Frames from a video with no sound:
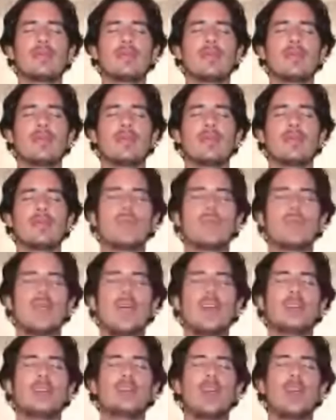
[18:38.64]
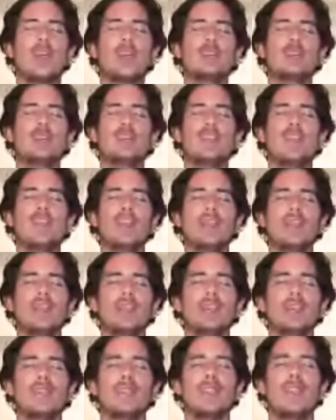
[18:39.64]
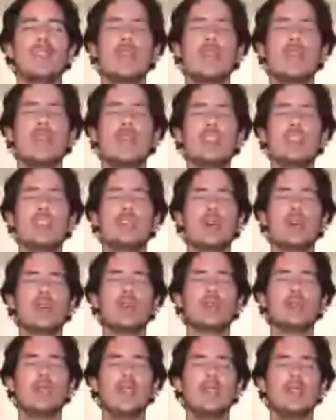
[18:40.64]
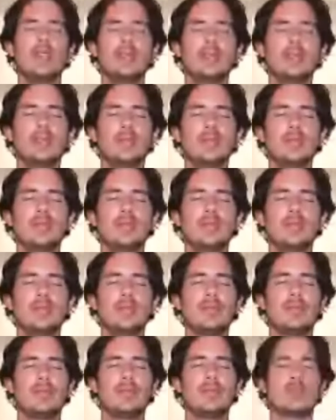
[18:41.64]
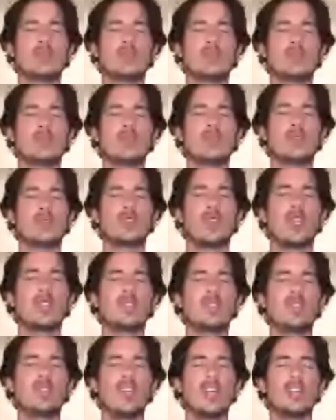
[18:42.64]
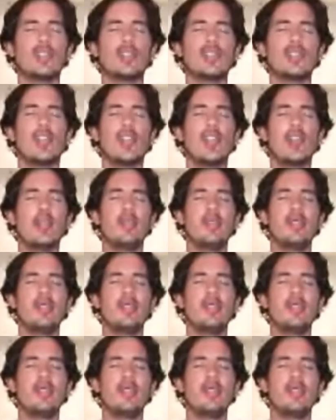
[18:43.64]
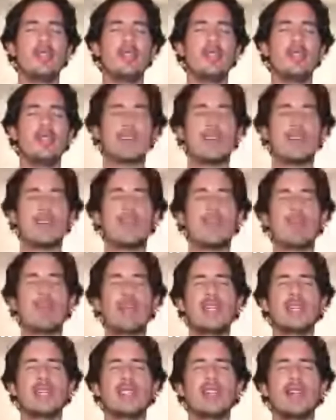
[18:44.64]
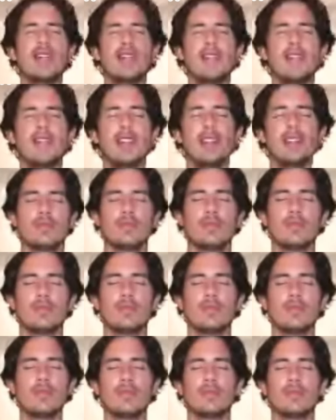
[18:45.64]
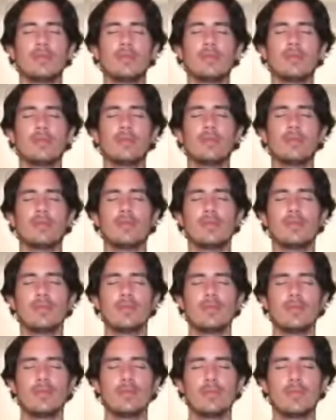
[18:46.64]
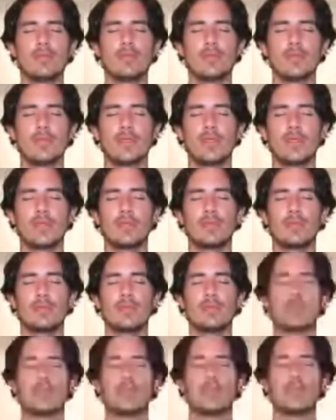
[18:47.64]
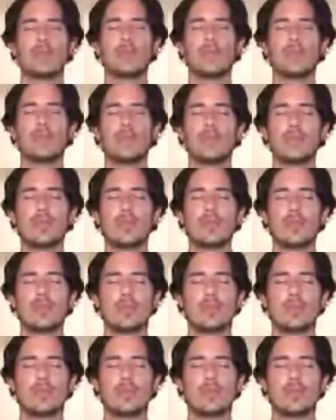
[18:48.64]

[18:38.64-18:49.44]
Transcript: I try to feel the energy around me, trying to touch the limits of this magnetical field, try to feel the energy, the heat,